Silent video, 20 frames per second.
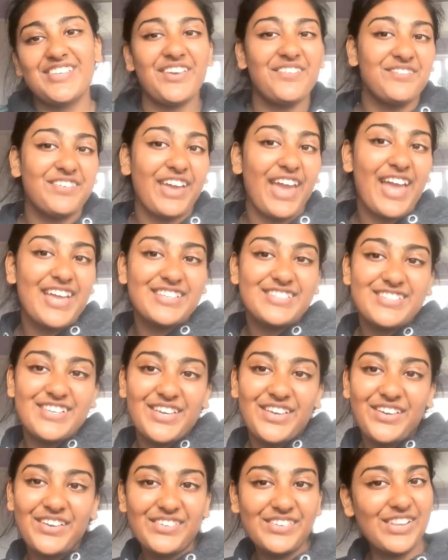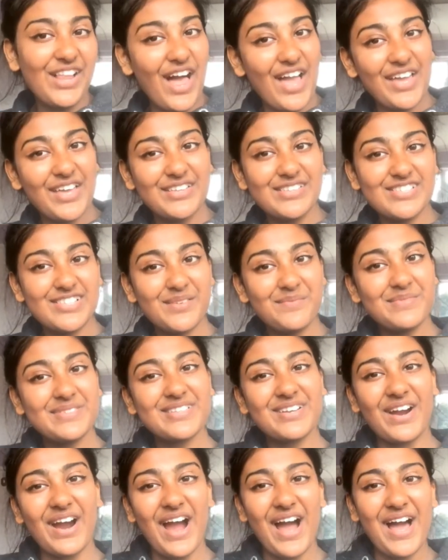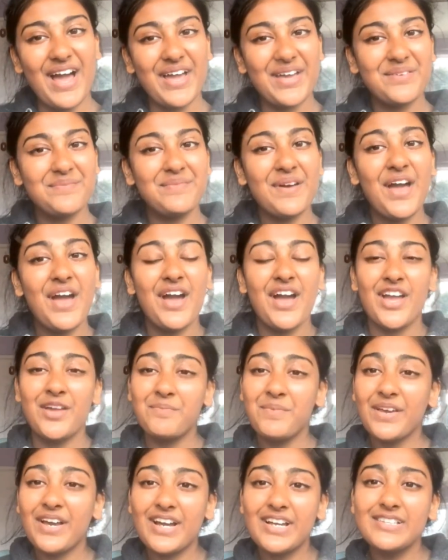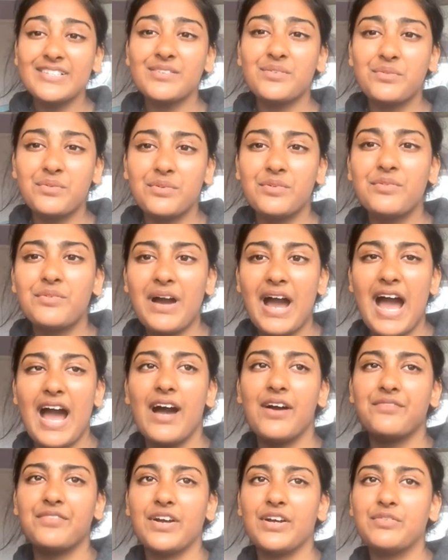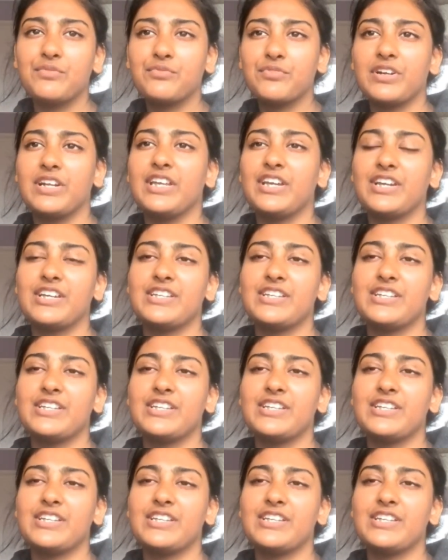Don't forget to like and subscribe. Hope you guys all have a really